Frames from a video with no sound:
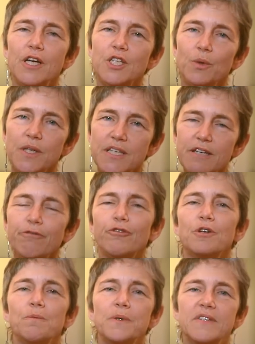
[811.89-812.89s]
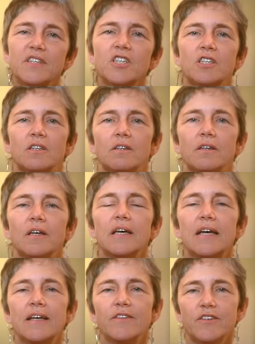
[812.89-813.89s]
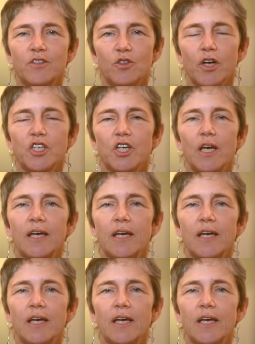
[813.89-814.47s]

to a different position in the structure.